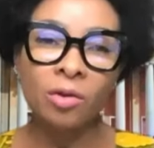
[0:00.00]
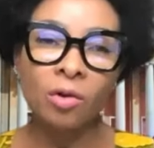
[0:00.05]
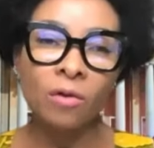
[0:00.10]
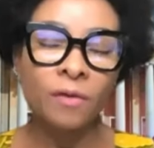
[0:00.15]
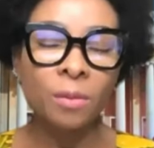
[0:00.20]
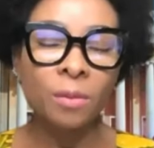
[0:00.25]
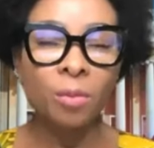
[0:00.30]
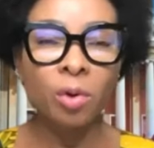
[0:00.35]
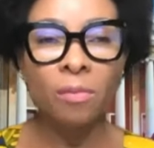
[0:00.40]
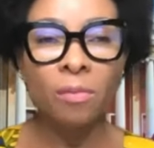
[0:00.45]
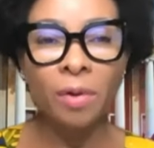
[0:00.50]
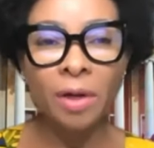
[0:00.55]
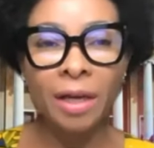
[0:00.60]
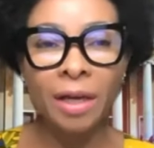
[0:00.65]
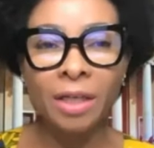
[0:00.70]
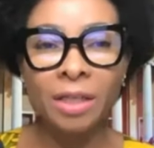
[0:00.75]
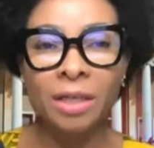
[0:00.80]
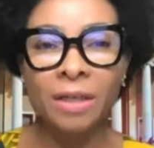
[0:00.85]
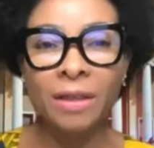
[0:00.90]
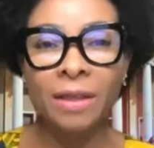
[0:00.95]
of the
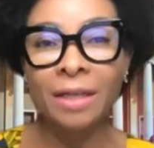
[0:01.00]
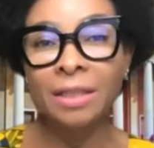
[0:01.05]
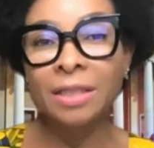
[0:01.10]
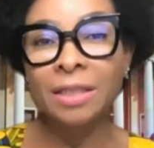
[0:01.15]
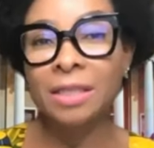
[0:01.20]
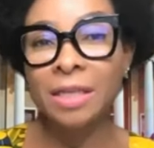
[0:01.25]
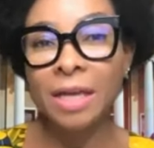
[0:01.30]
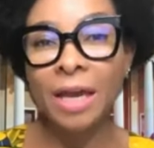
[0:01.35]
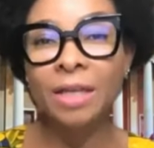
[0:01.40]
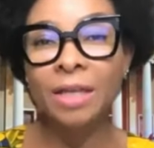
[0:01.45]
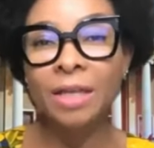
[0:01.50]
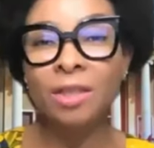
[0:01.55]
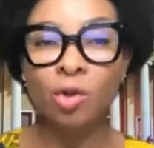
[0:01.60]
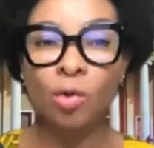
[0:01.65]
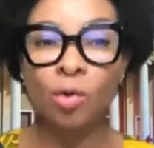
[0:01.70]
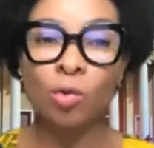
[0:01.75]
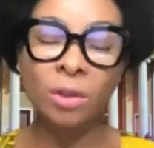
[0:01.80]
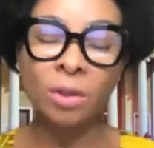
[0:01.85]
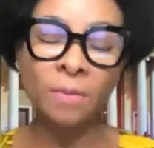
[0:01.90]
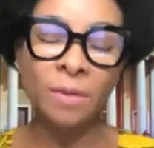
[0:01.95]
population that shares
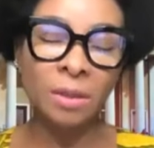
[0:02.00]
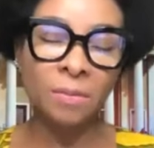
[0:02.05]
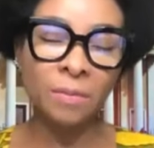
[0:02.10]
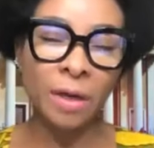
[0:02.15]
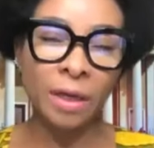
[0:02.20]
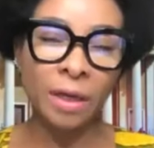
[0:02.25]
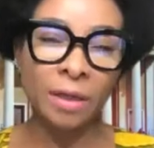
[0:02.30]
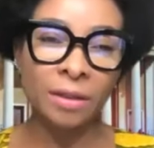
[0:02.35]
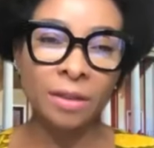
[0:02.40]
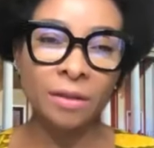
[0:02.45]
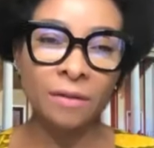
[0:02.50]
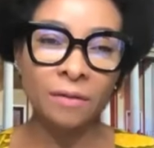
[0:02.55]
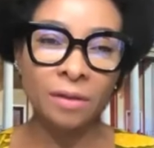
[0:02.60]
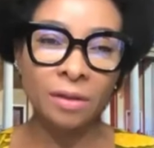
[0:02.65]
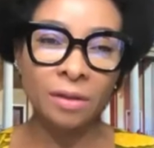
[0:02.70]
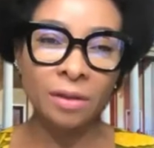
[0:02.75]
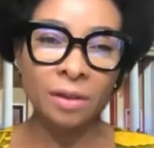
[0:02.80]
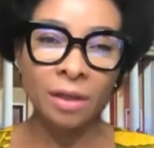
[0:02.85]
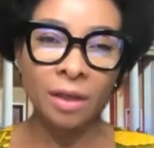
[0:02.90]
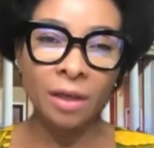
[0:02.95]
those
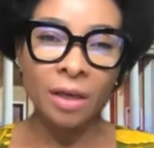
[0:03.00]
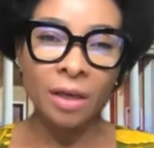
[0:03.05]
perspectives.